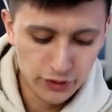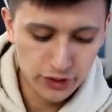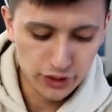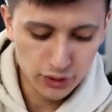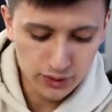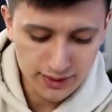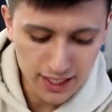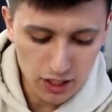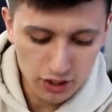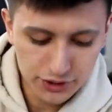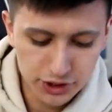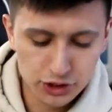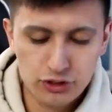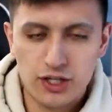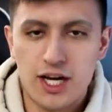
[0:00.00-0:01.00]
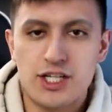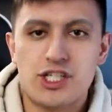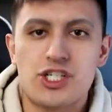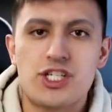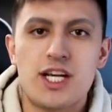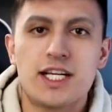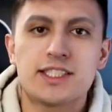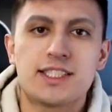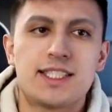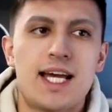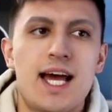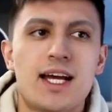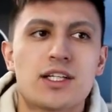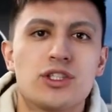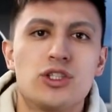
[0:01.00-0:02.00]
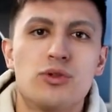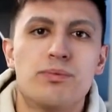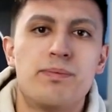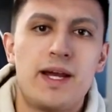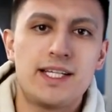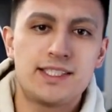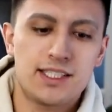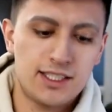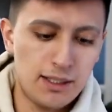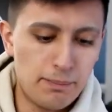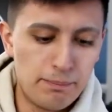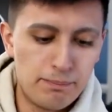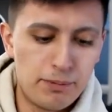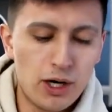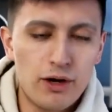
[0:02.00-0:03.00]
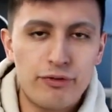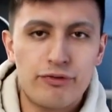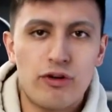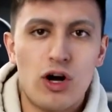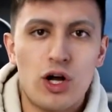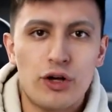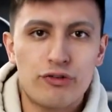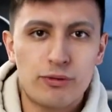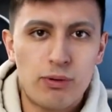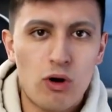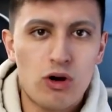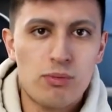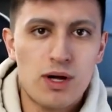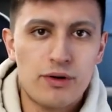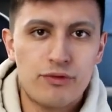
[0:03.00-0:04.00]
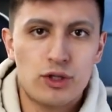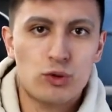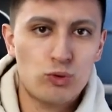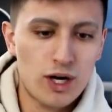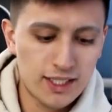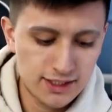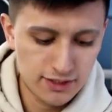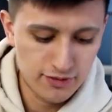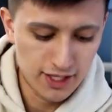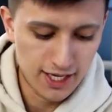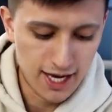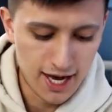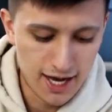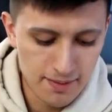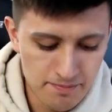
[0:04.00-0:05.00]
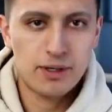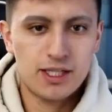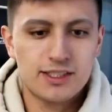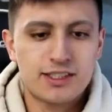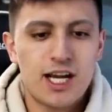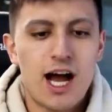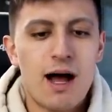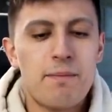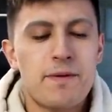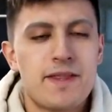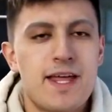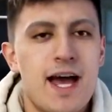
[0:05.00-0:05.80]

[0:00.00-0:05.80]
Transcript: You can use that Alter Creation GX attack to basically buff all of your Pokemon for the rest of the game. But on top of